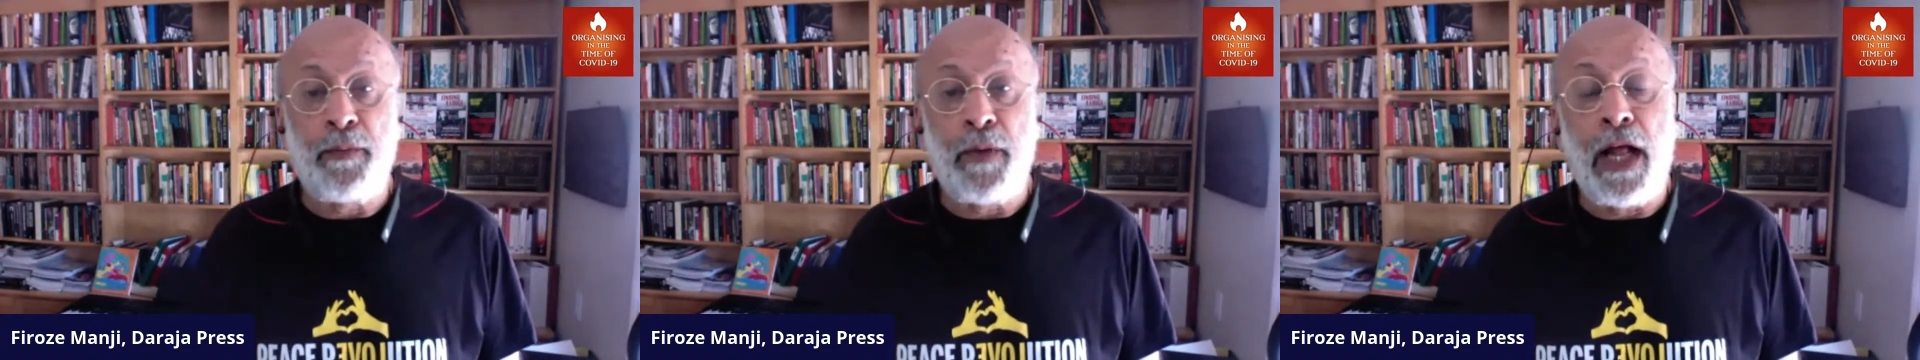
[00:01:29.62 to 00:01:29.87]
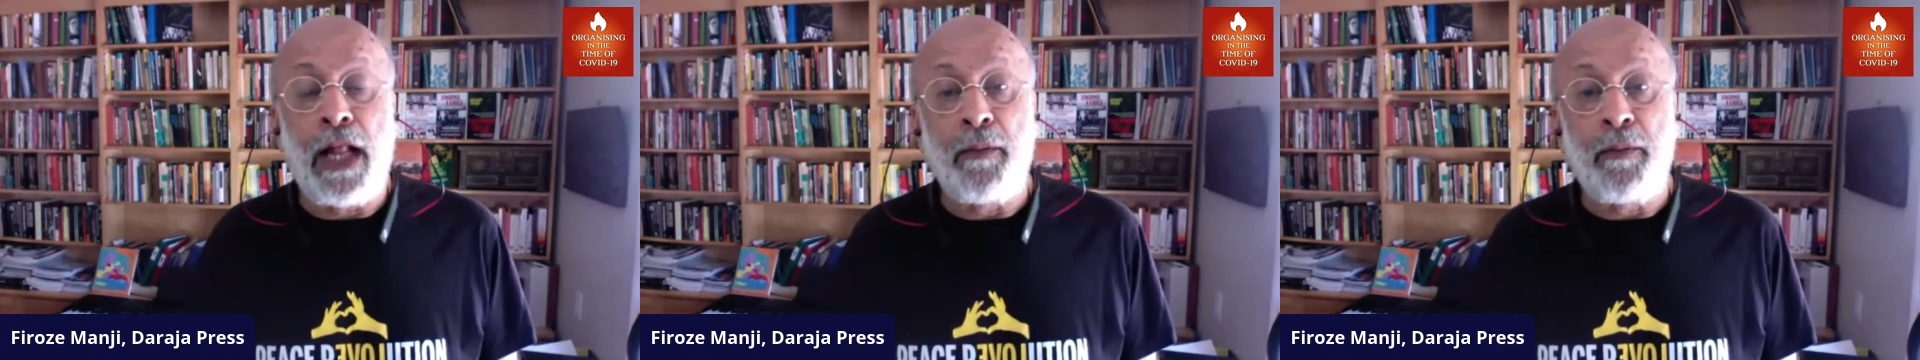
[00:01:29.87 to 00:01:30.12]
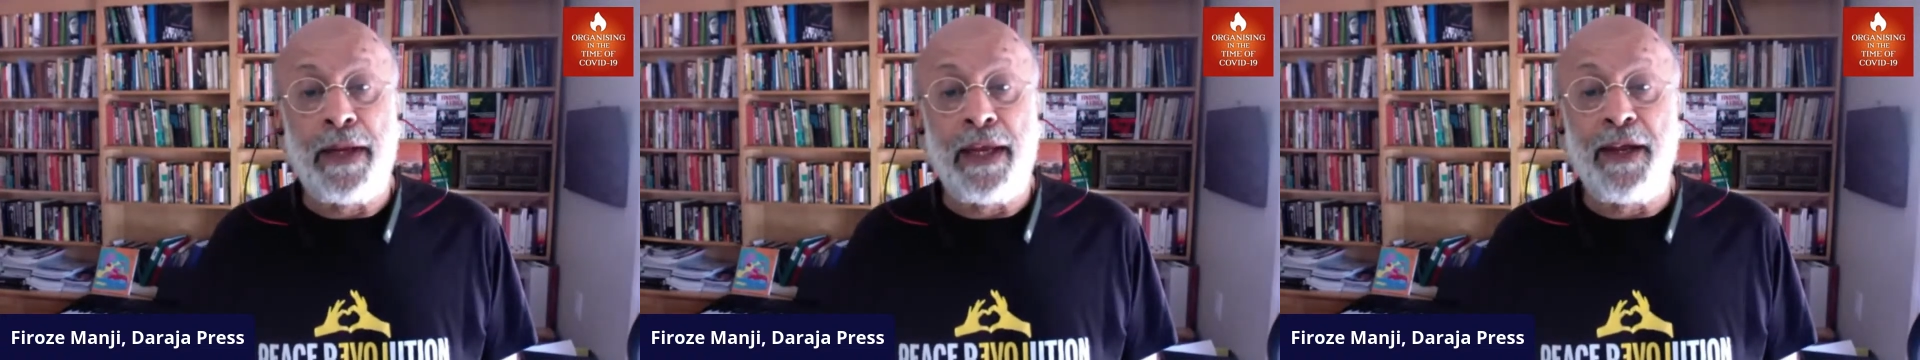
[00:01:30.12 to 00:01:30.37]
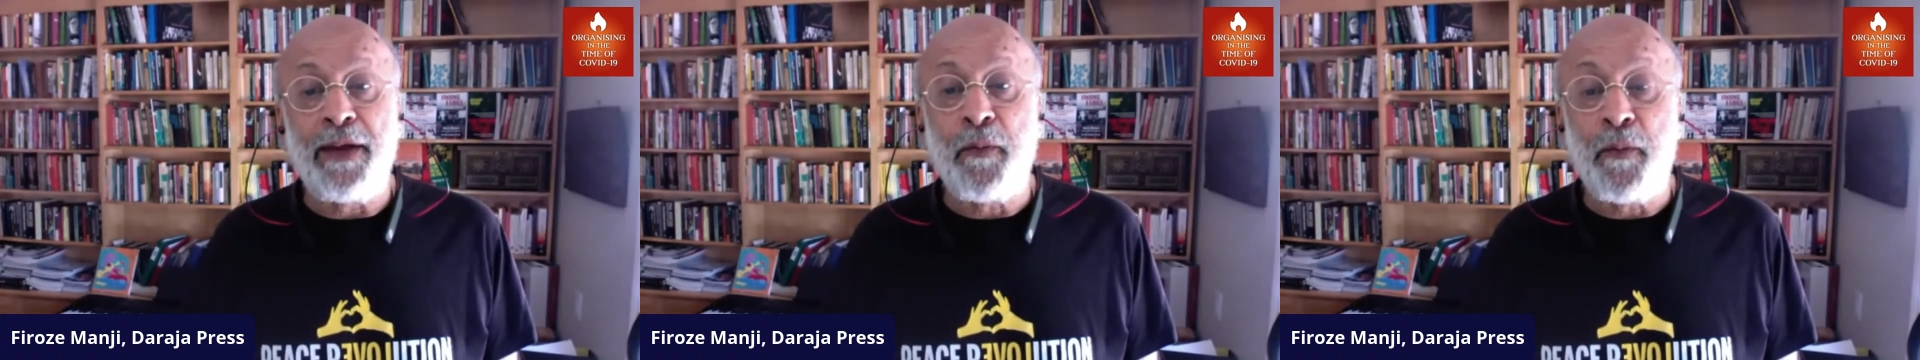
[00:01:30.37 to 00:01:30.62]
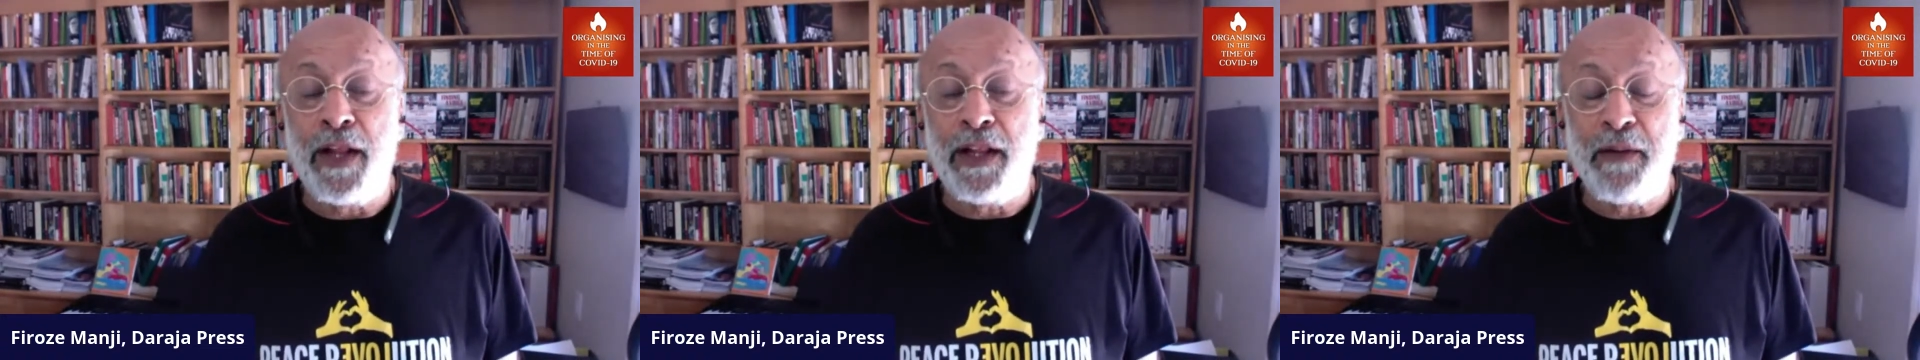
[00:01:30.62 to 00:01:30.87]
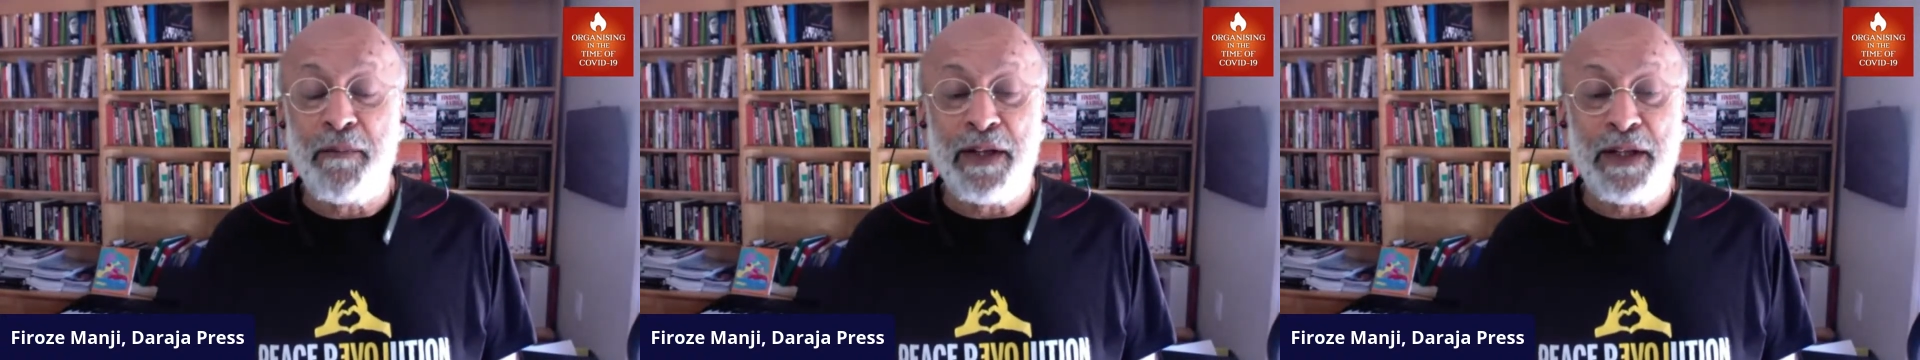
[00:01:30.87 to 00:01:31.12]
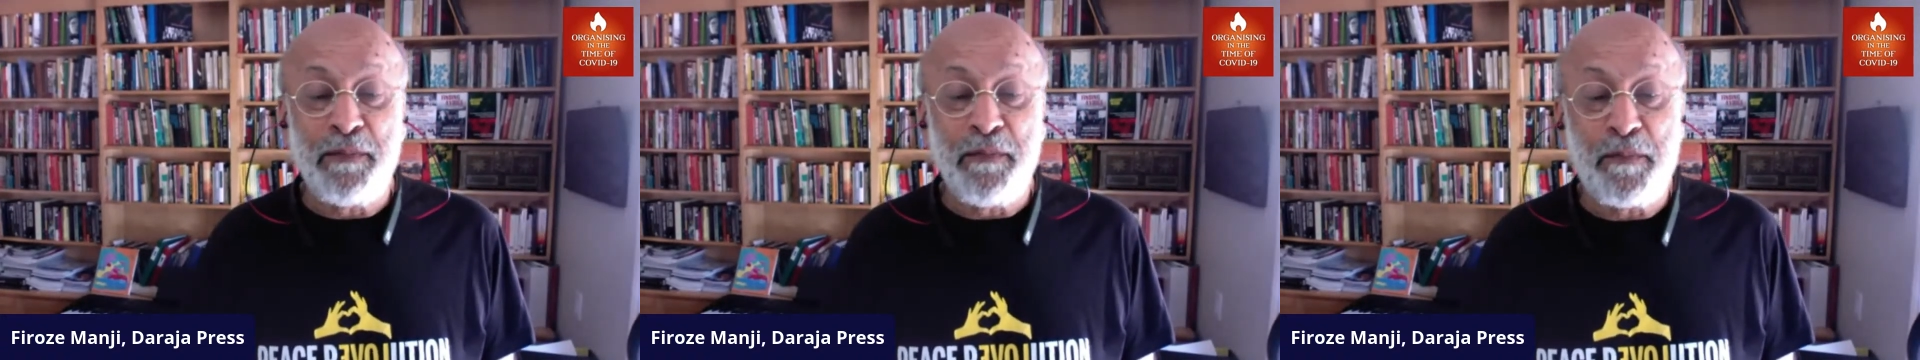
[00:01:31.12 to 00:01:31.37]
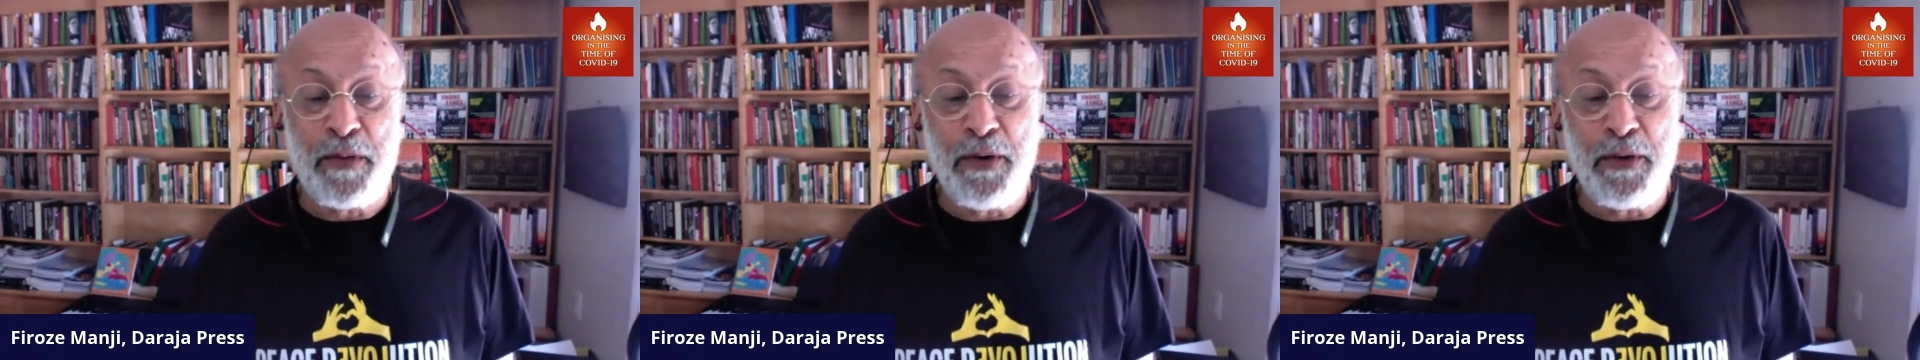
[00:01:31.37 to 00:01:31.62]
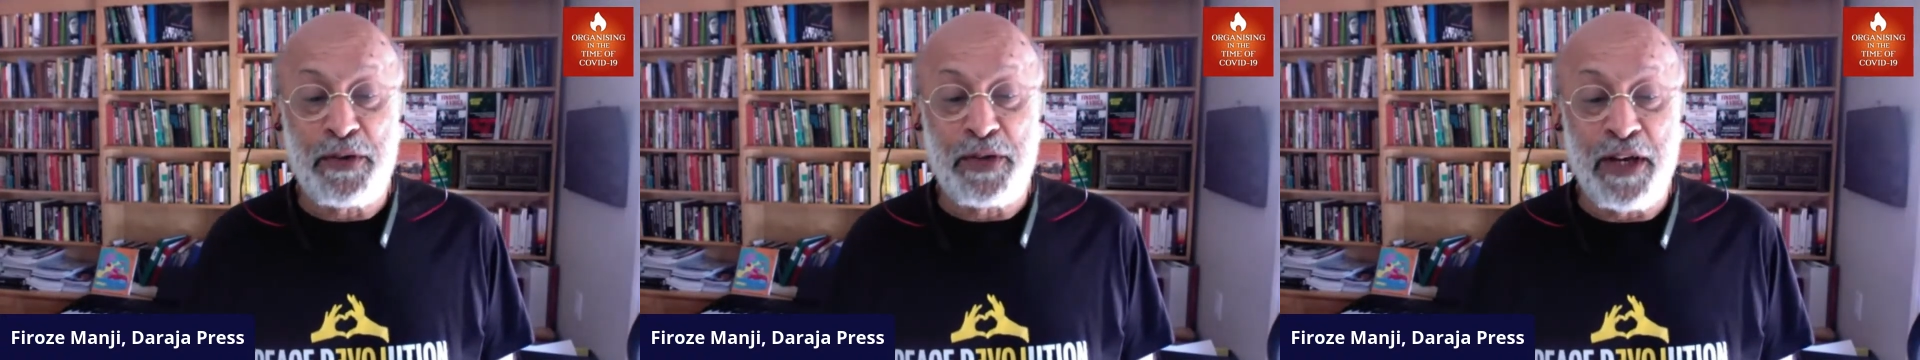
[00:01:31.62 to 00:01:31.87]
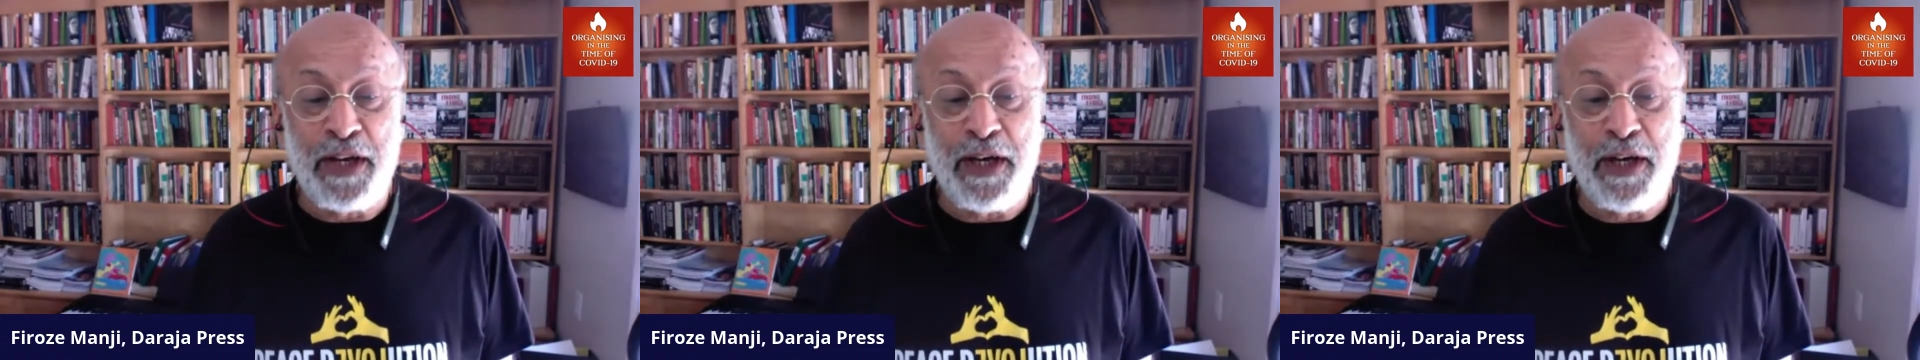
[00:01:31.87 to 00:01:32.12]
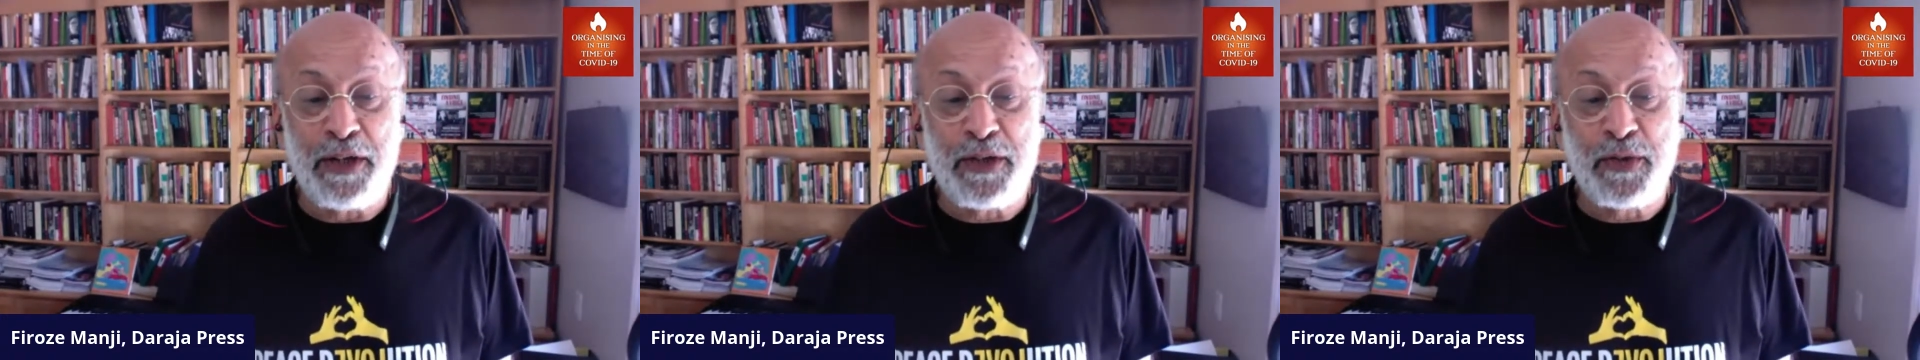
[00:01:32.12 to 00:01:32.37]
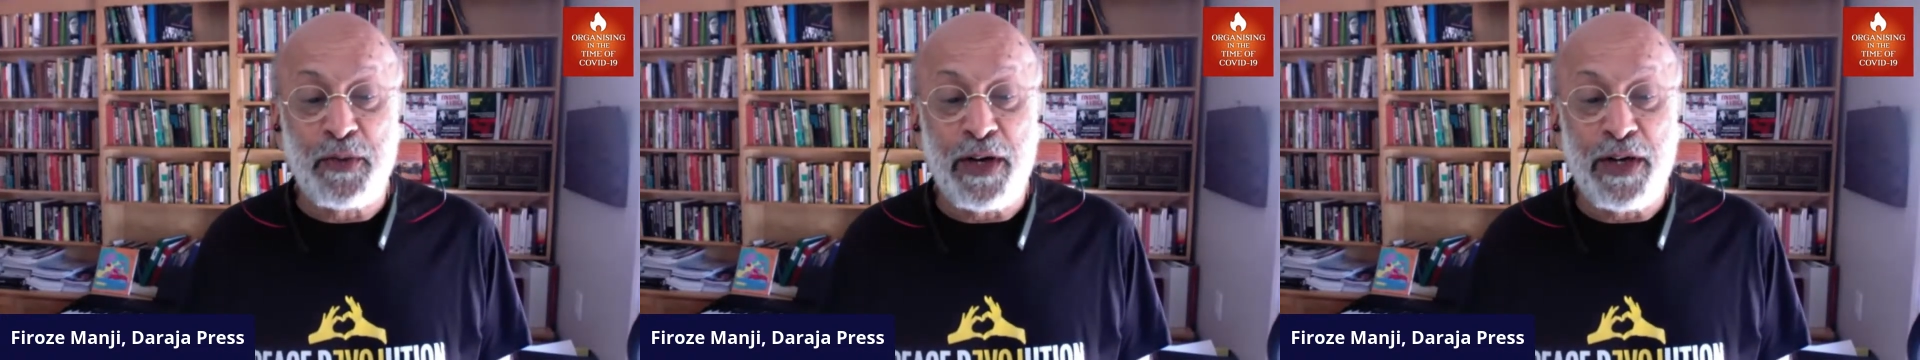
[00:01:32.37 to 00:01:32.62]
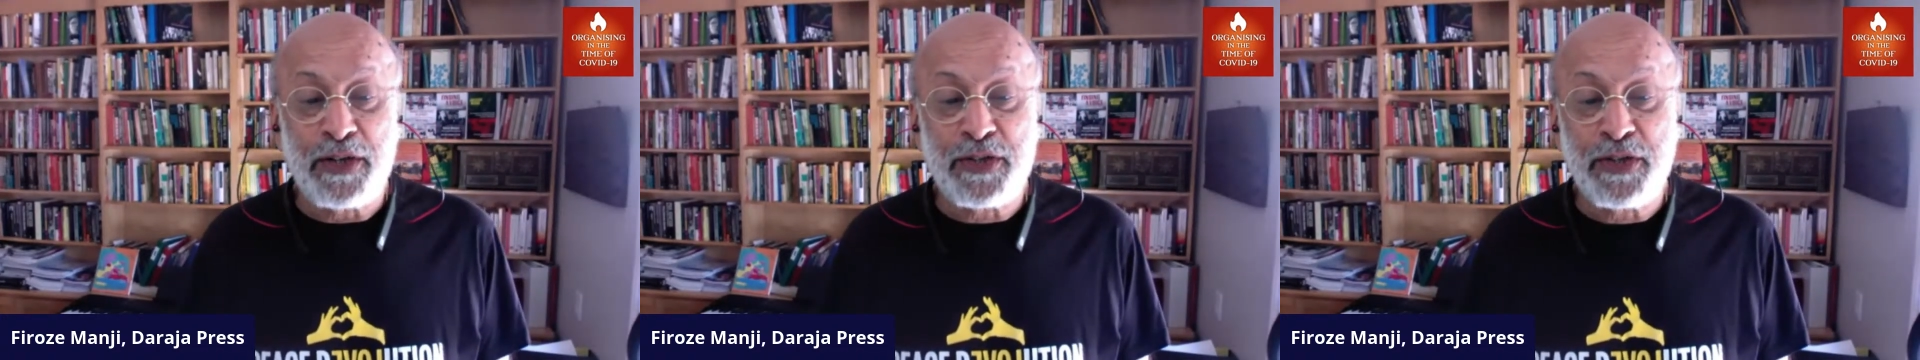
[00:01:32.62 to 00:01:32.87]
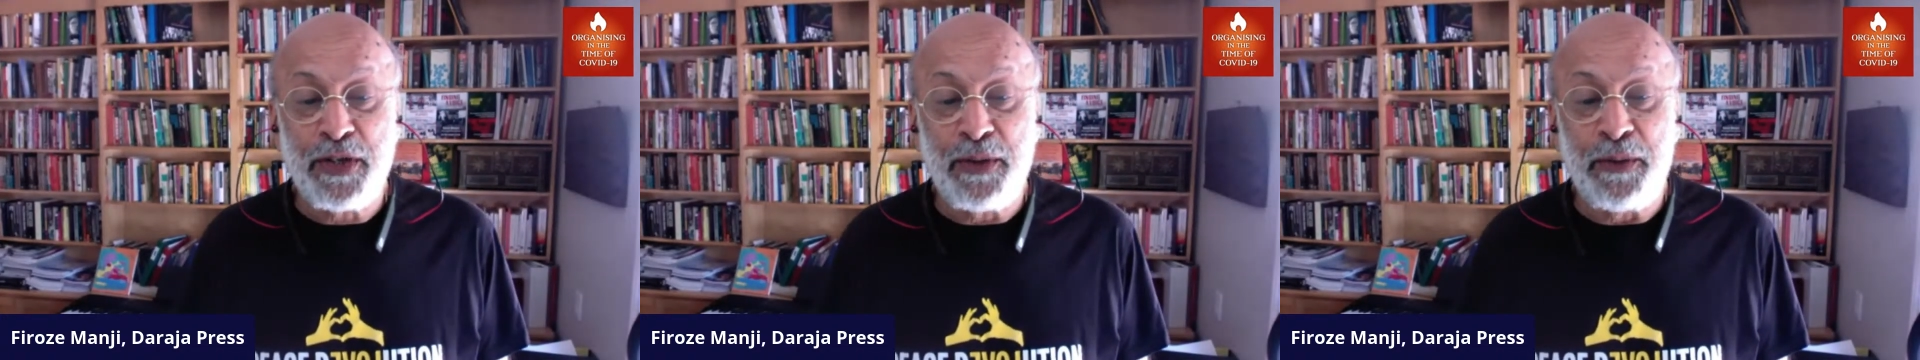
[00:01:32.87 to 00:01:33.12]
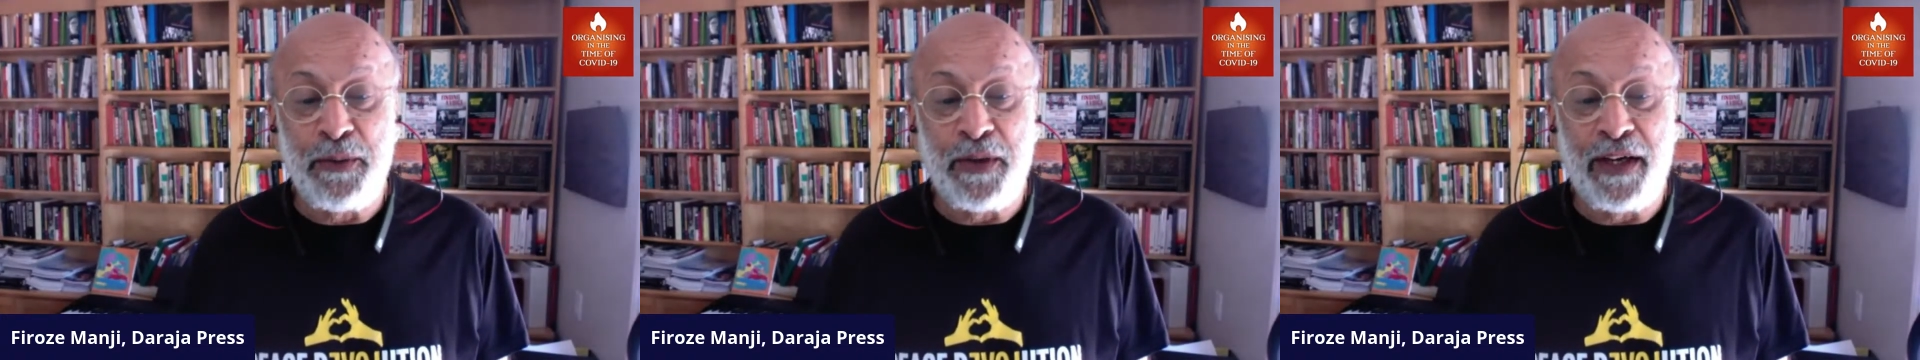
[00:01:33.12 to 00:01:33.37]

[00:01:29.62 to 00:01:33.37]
are we welcoming them both to our show?